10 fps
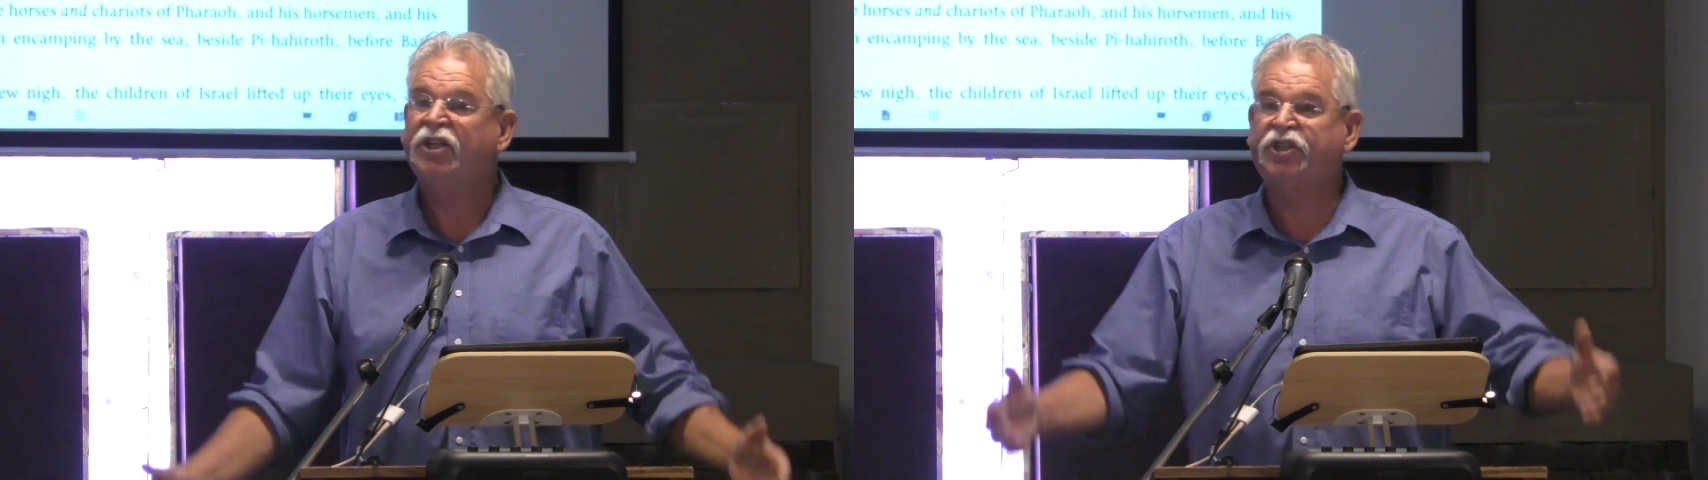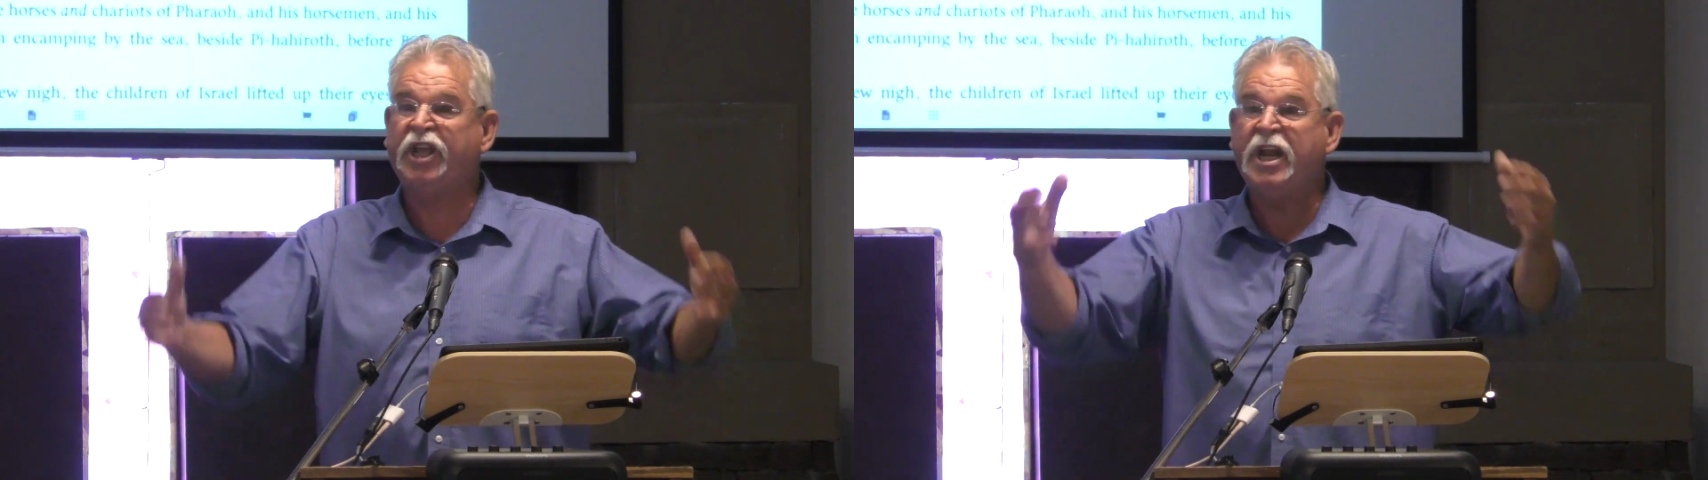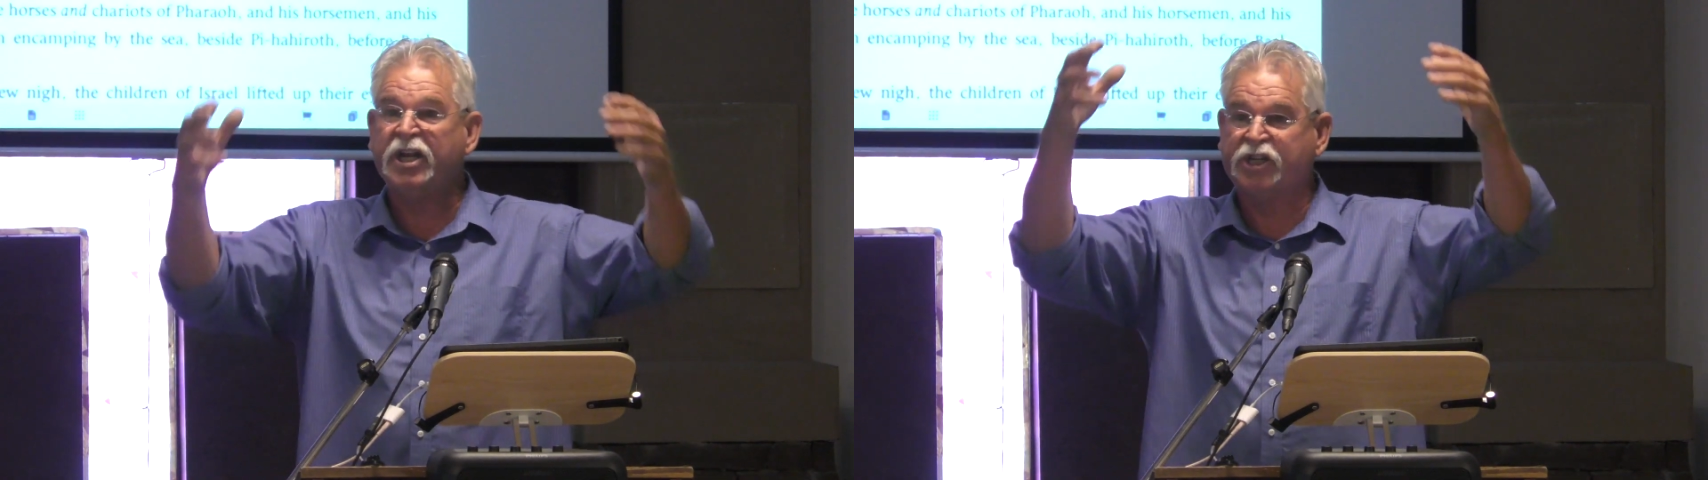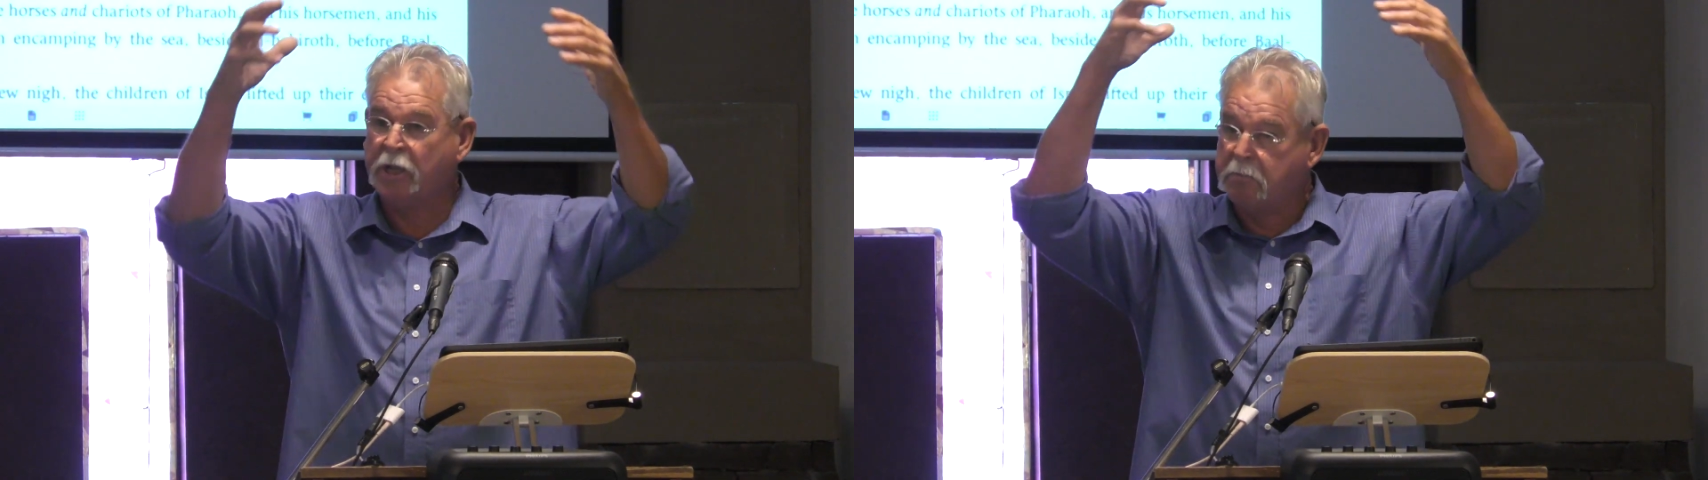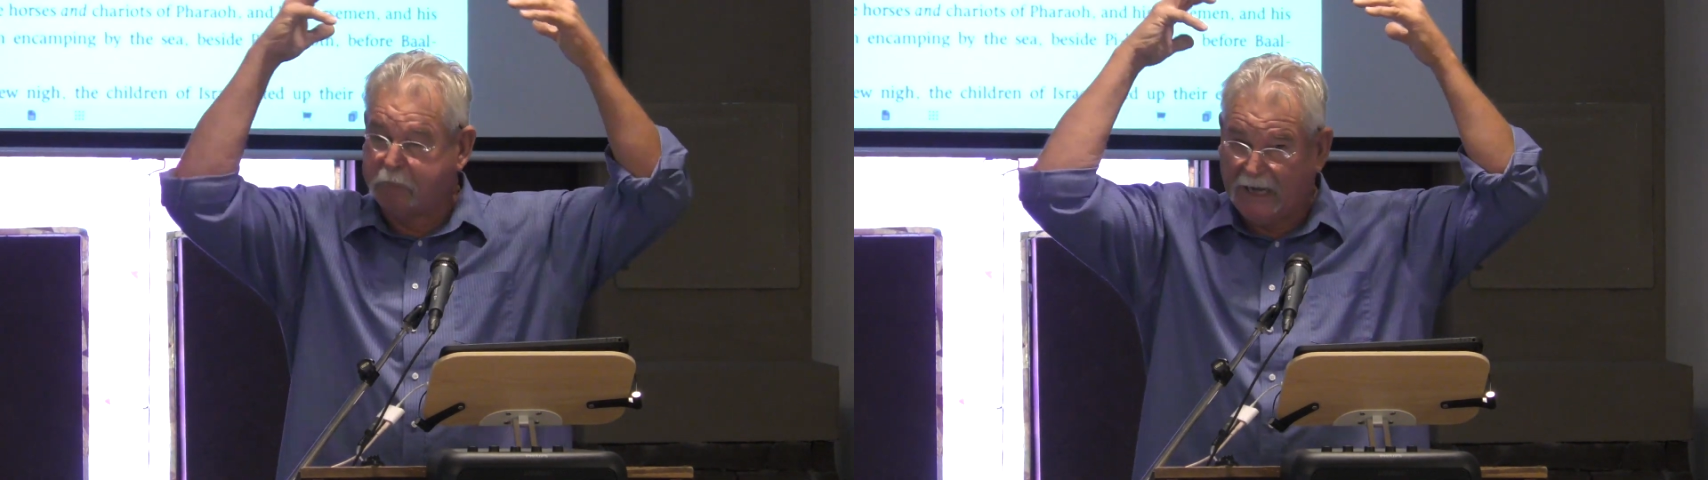Sin is
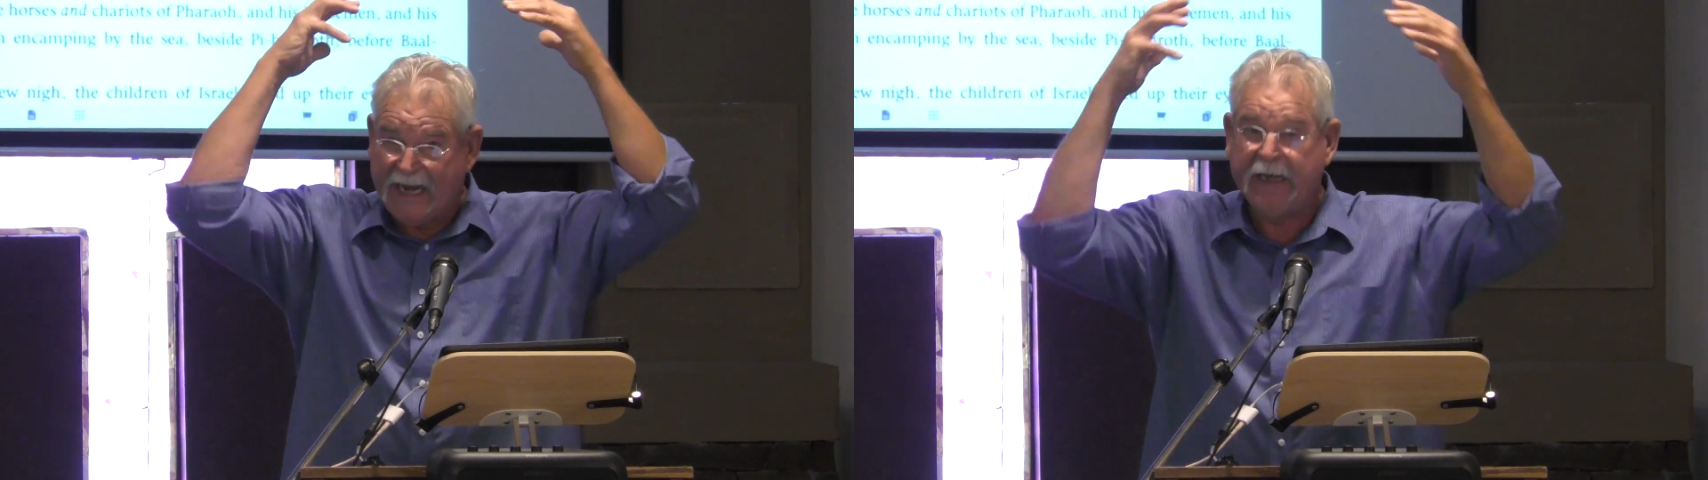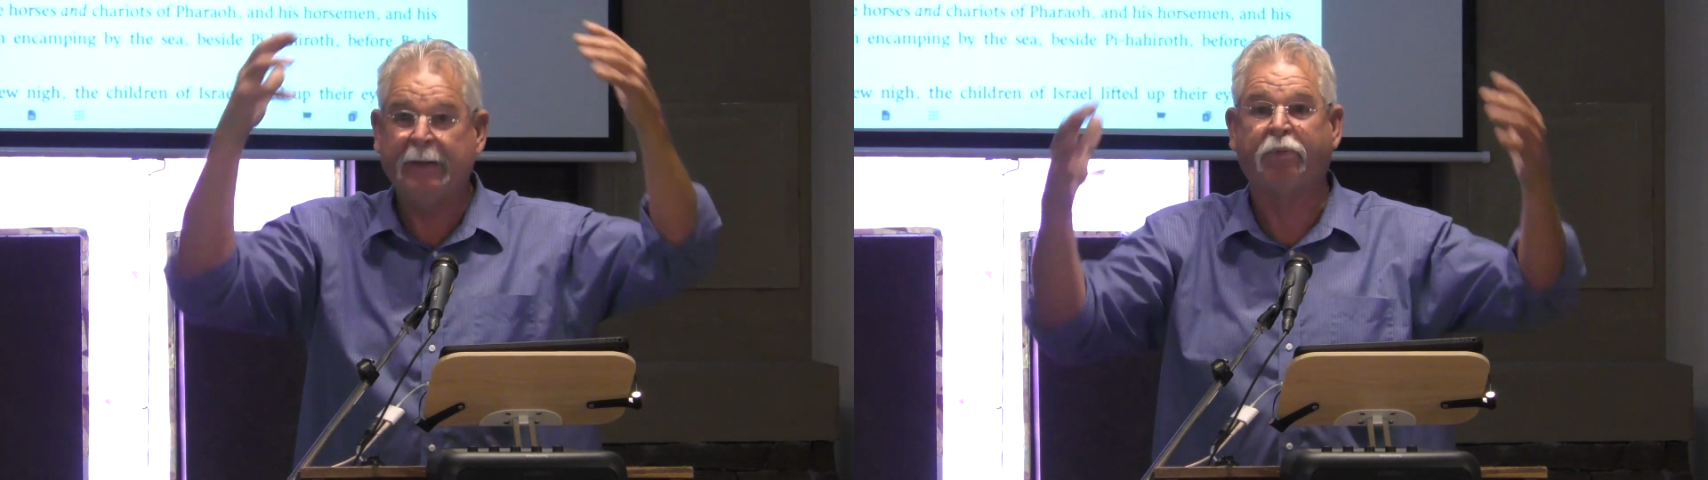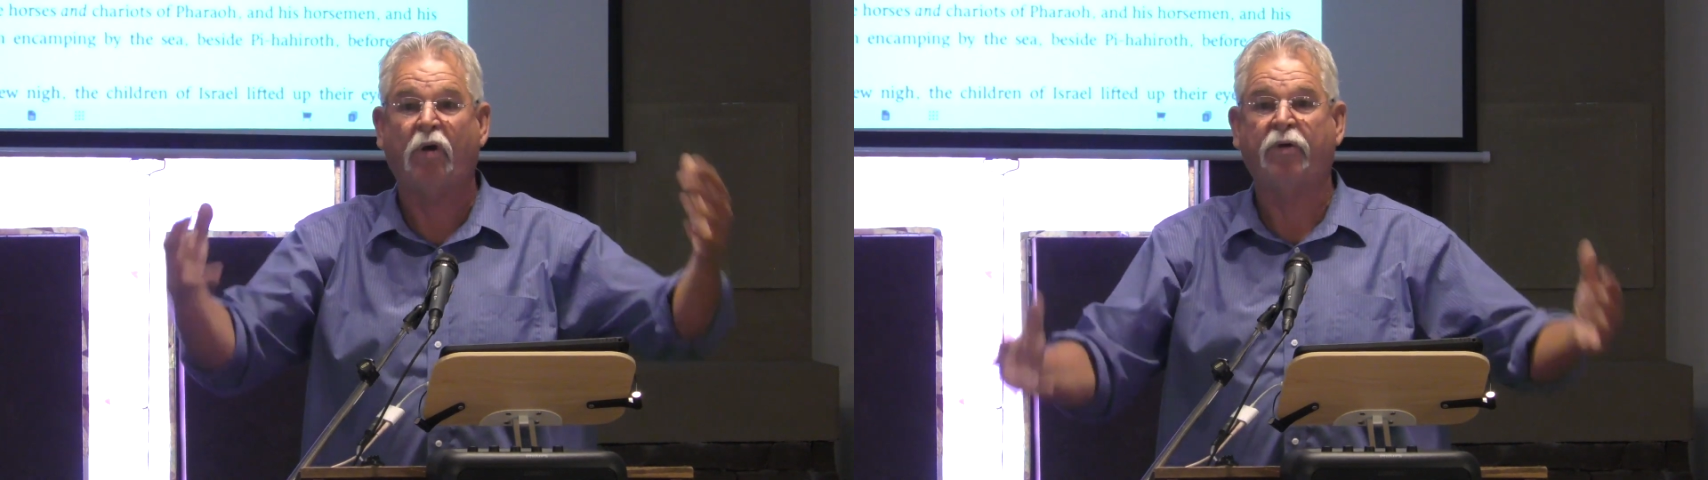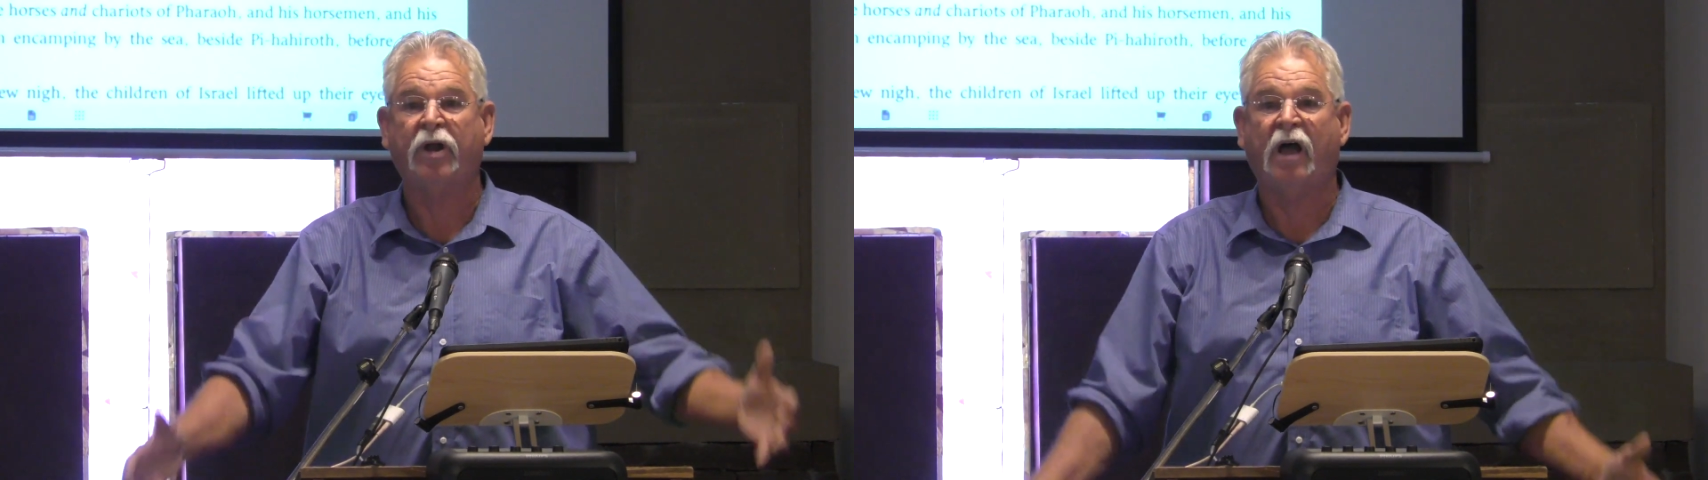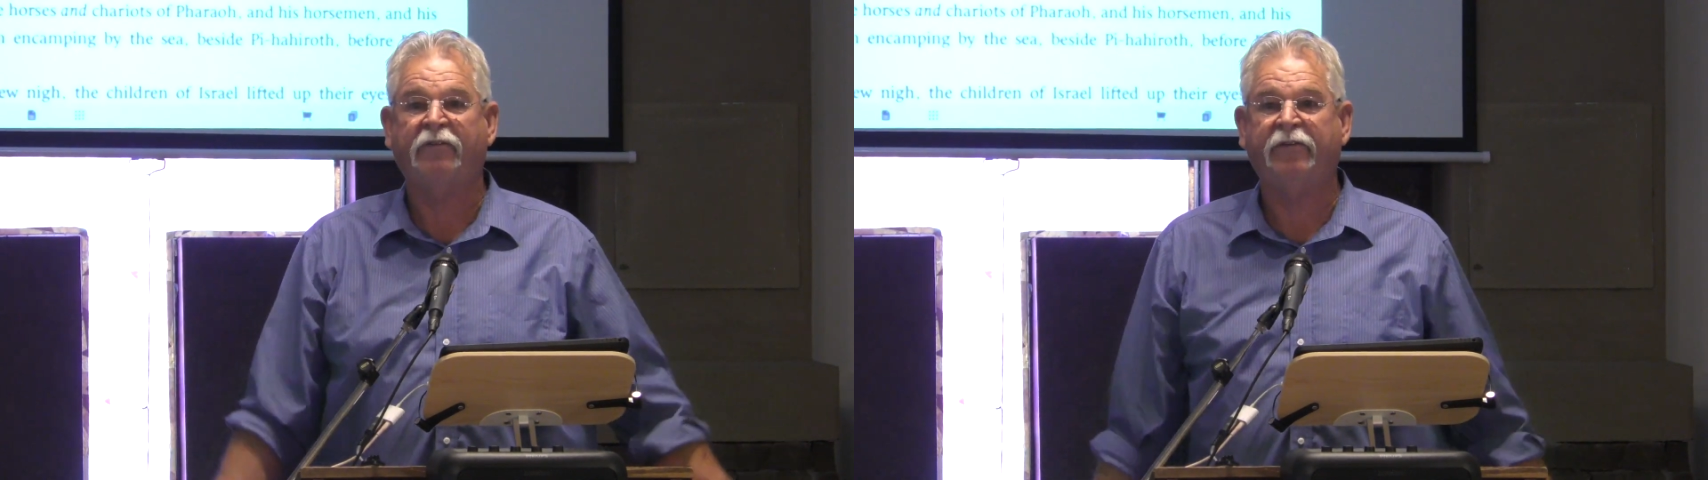completely broken
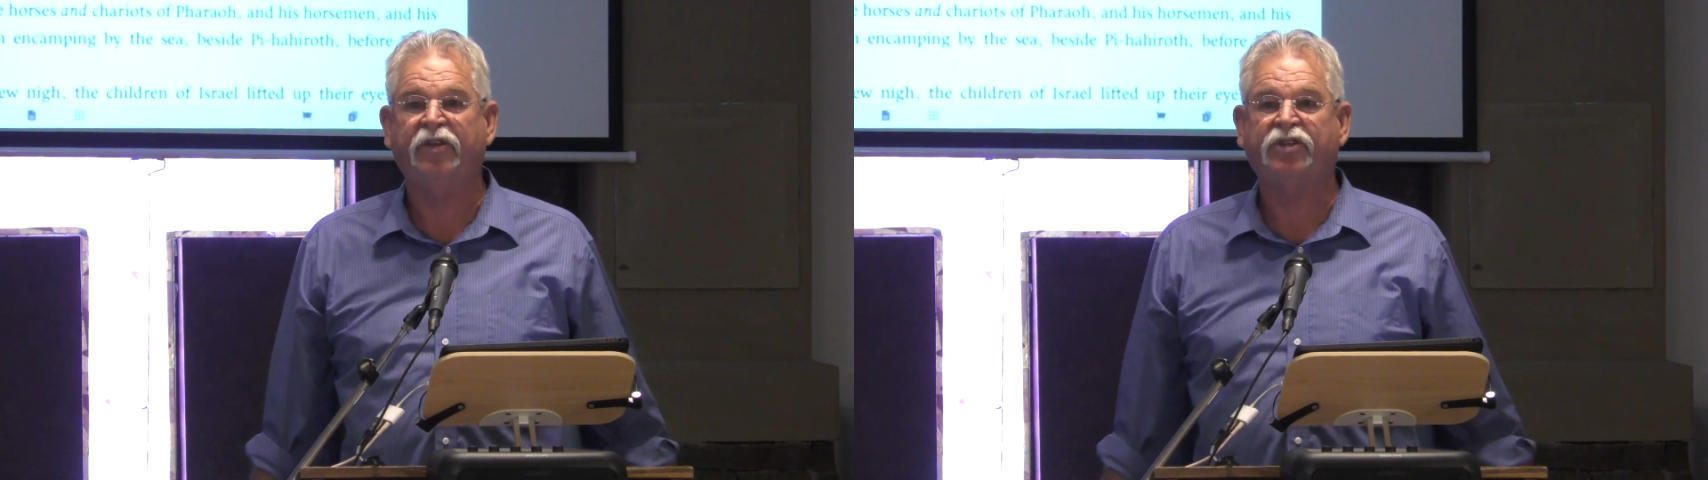off of you.